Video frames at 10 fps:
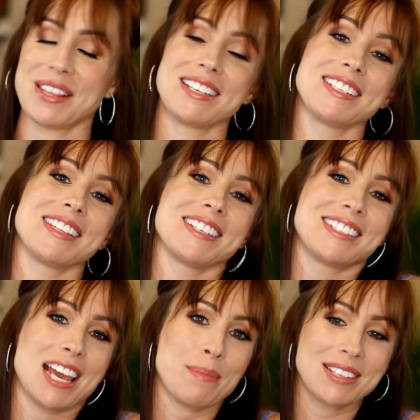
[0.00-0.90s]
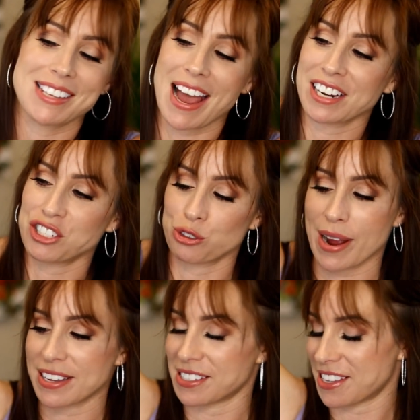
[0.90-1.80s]
So this is the same exact
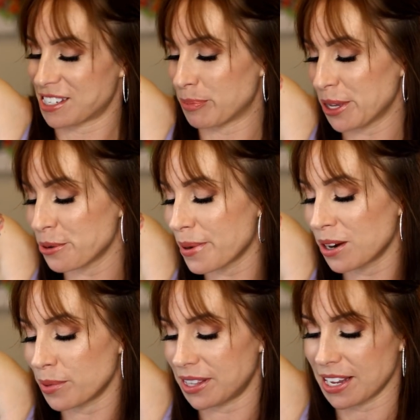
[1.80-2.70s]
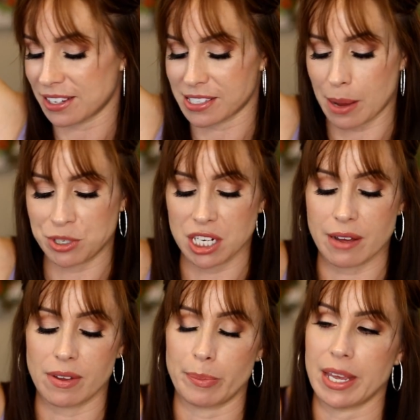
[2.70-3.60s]
dress, this blue one, with the
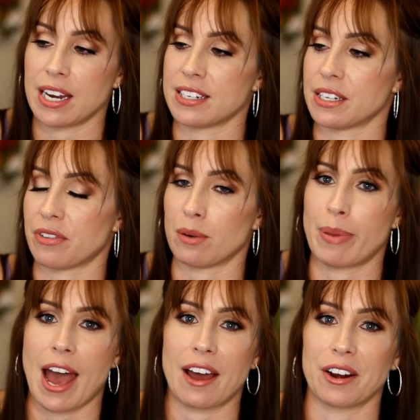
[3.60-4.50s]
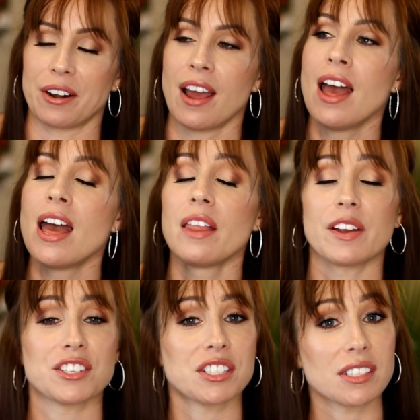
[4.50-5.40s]
exception of it being a different pattern.
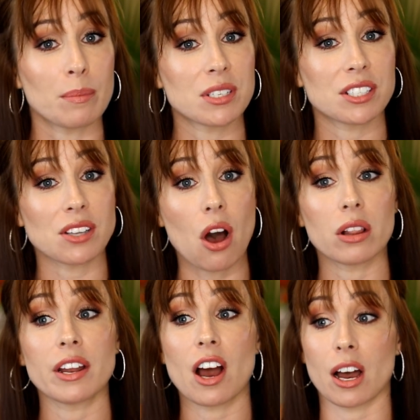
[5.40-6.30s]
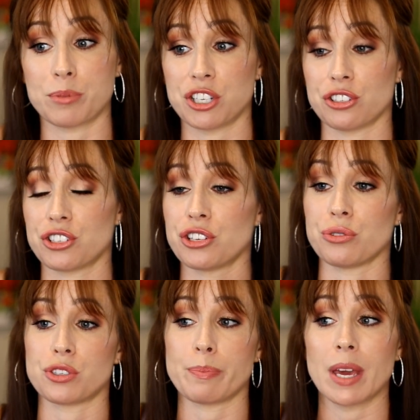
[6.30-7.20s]
There's some solid options
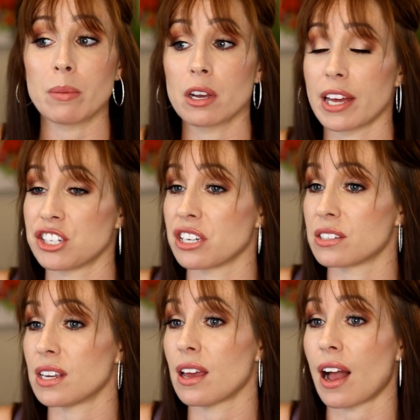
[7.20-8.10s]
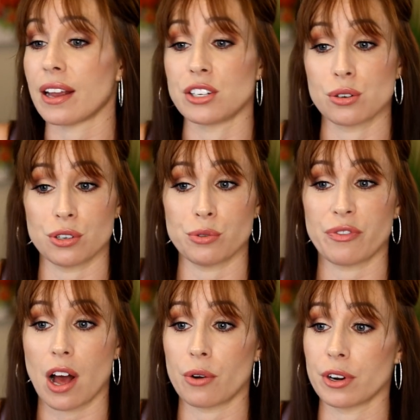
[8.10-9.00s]
too. So maybe you're like, Chelsea, I don't do
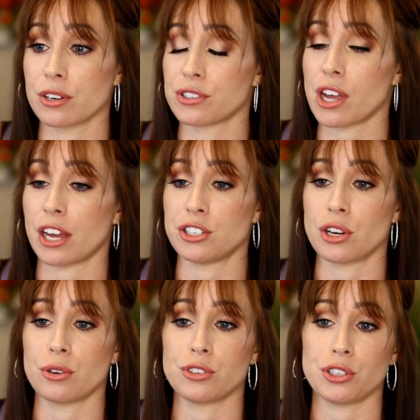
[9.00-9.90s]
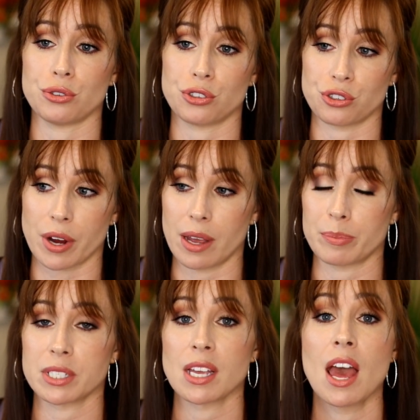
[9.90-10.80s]
flowers, I don't do
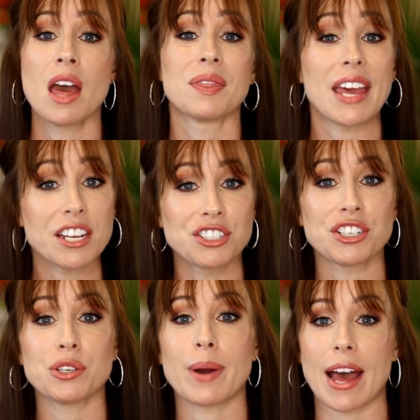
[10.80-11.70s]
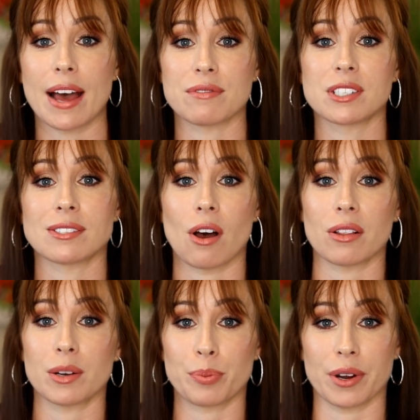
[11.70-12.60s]
stripes. They do have
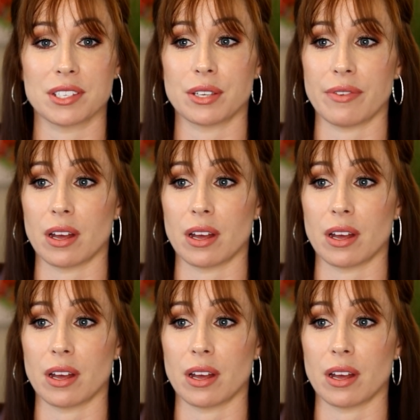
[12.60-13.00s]
solid prints